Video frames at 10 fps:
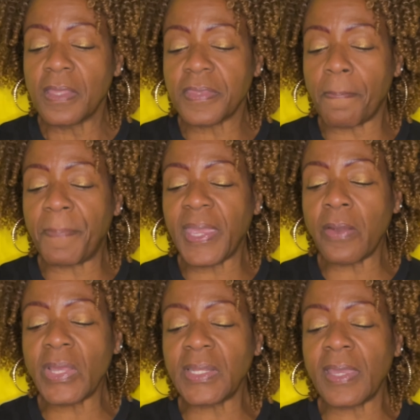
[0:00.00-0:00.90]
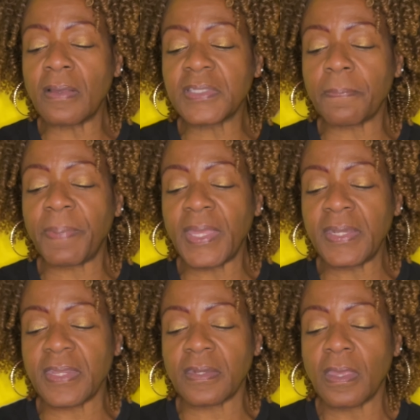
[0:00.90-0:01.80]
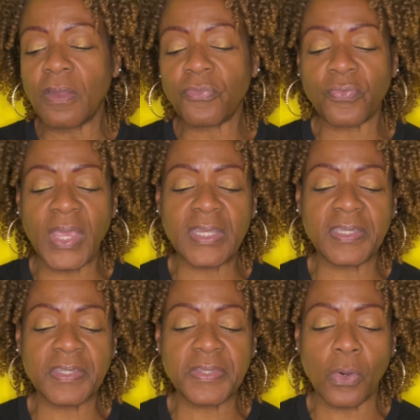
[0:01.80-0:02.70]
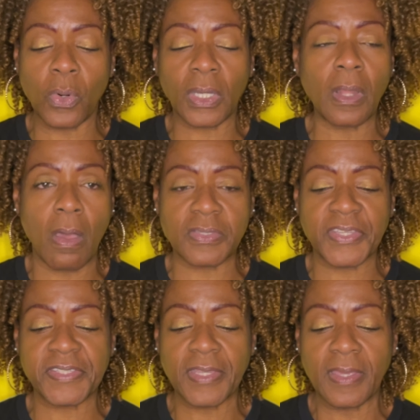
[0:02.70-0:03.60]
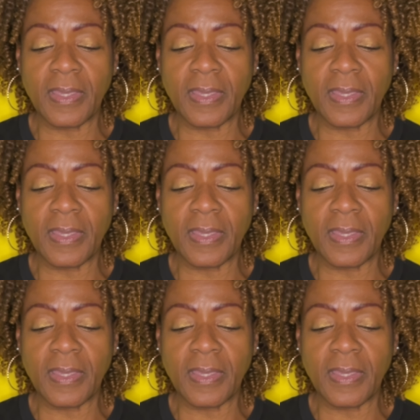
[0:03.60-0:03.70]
the parallel dependent phrases or clauses.